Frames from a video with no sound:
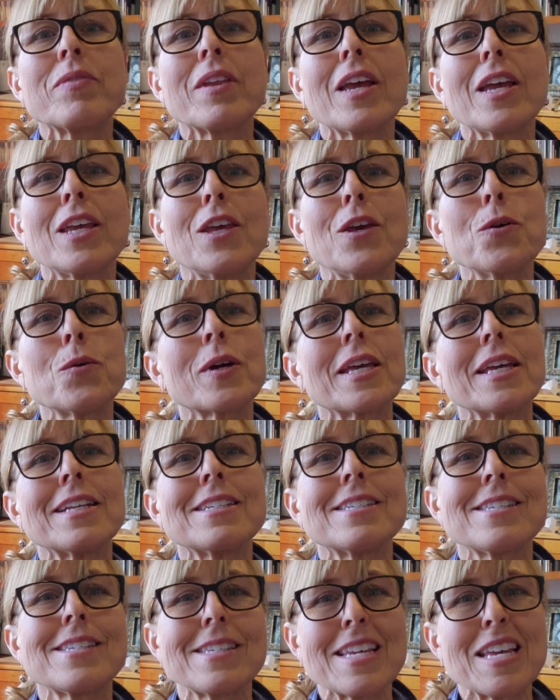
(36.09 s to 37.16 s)
you
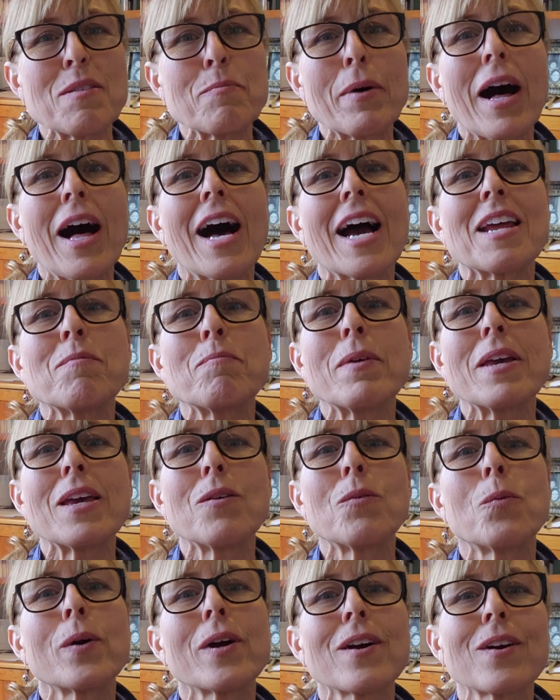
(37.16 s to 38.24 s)
can see behind me
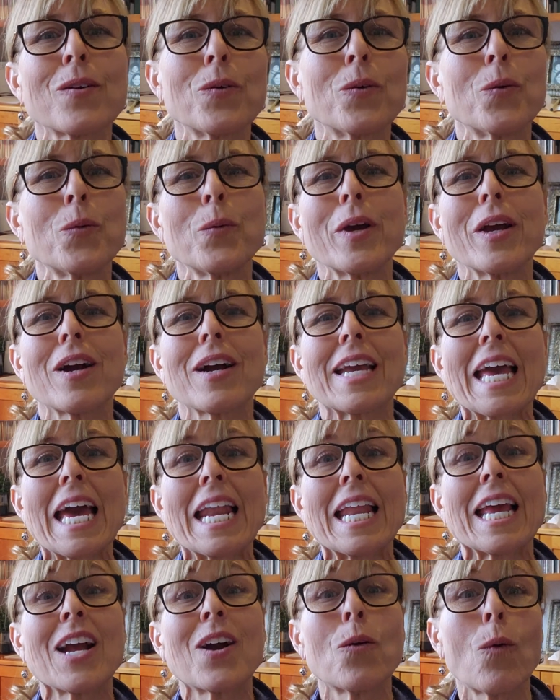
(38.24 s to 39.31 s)
we are
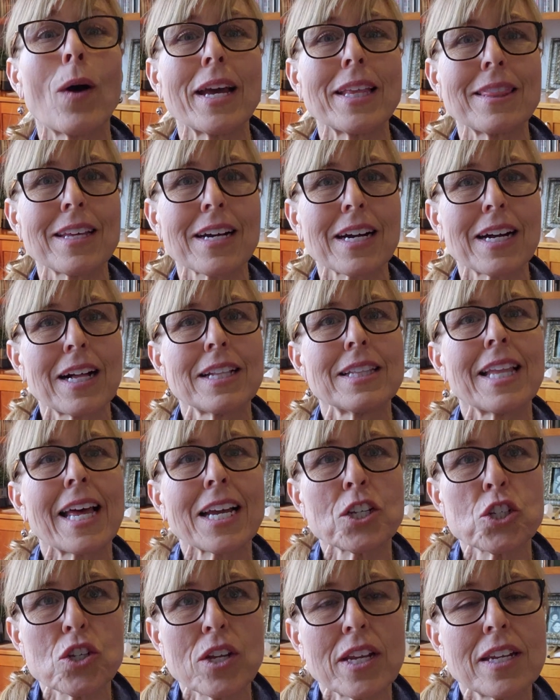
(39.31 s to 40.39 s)
getting quite the
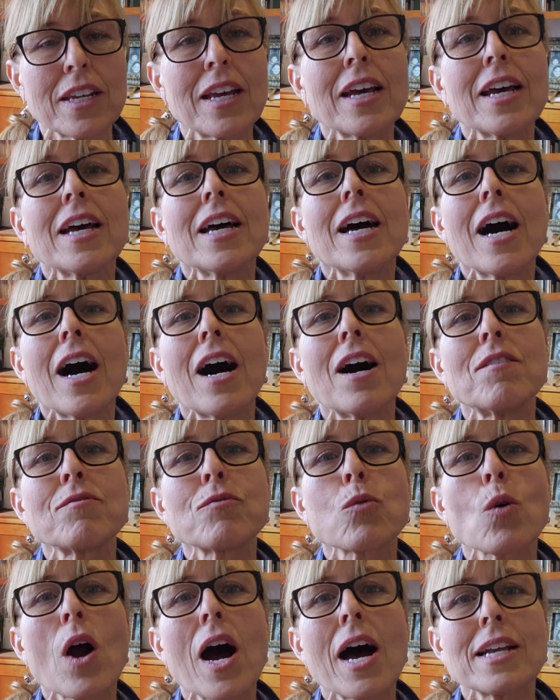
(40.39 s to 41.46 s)
collection
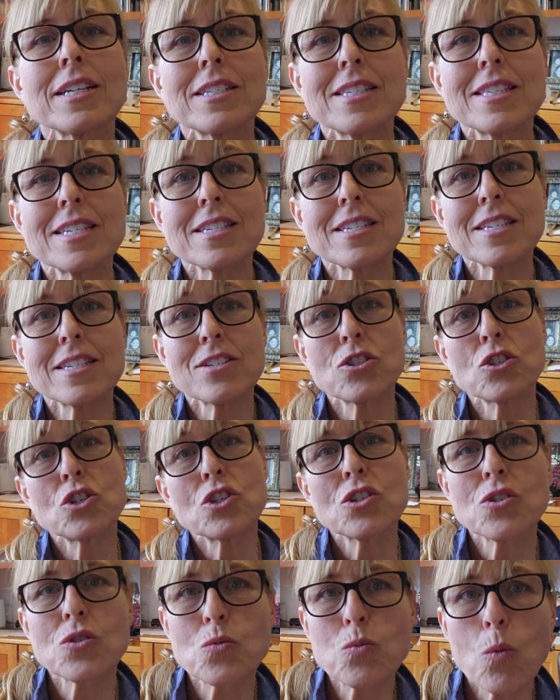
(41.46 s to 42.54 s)
of rods. This is
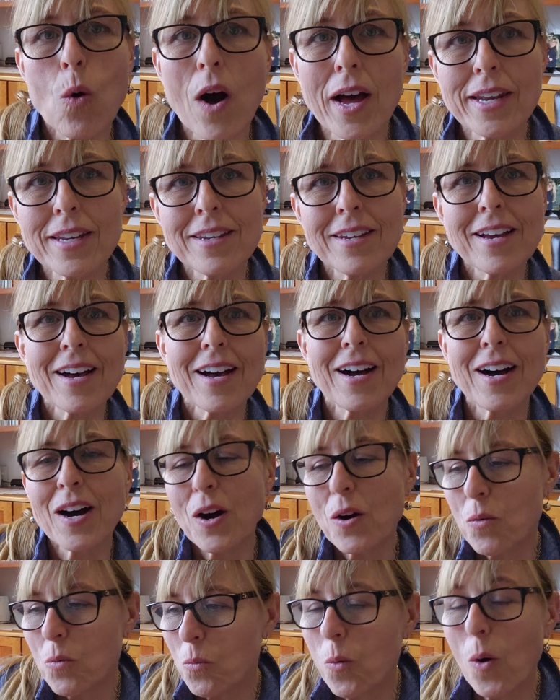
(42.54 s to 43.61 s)
just one
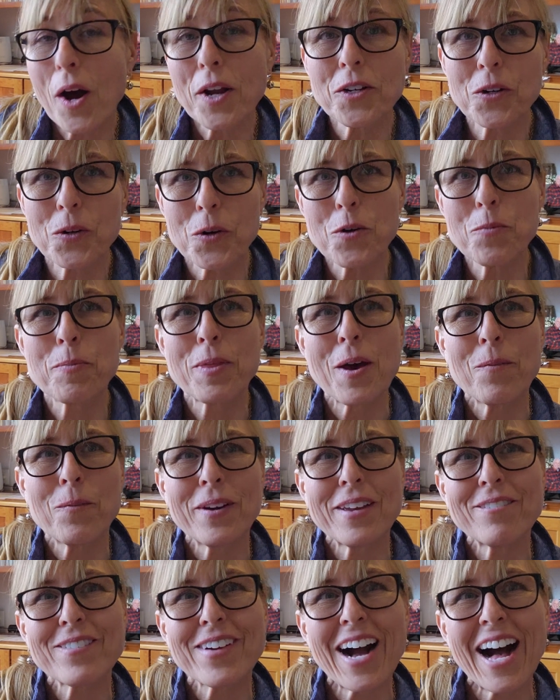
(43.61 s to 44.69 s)
group that
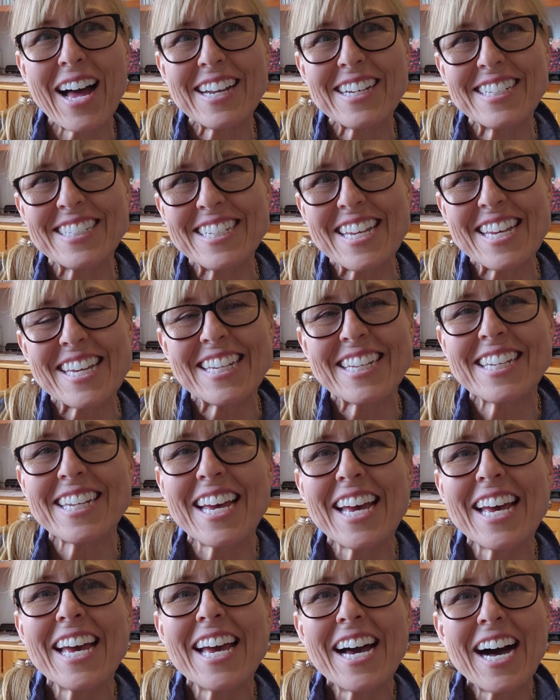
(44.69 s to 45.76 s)
we've gotten in
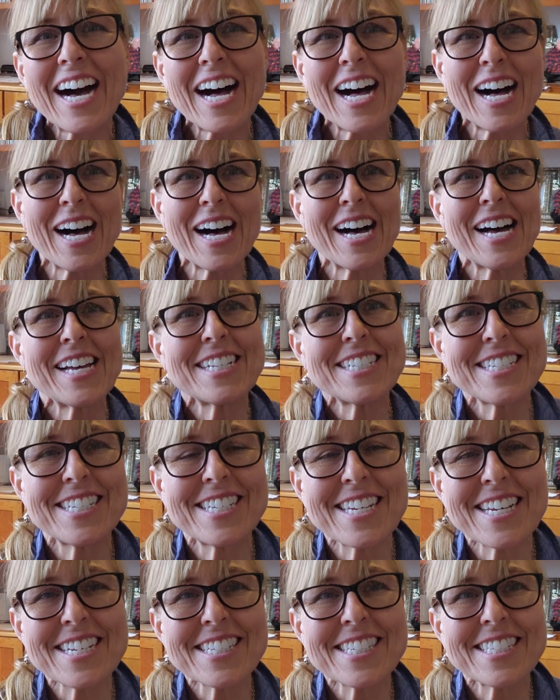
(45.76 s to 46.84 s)

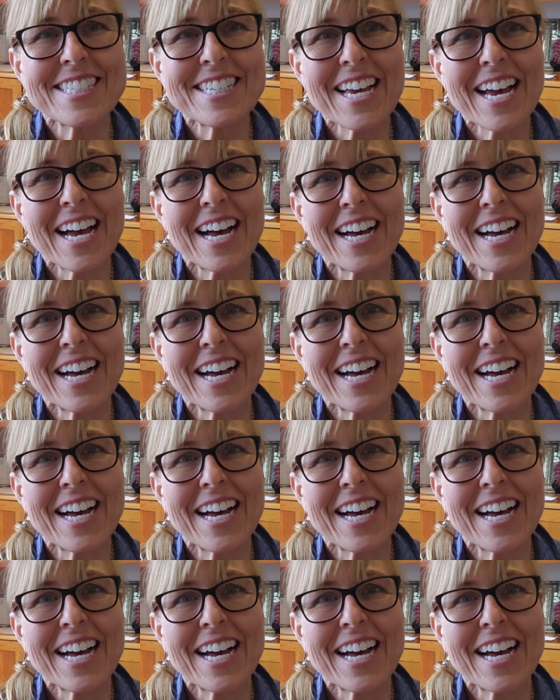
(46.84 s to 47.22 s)
just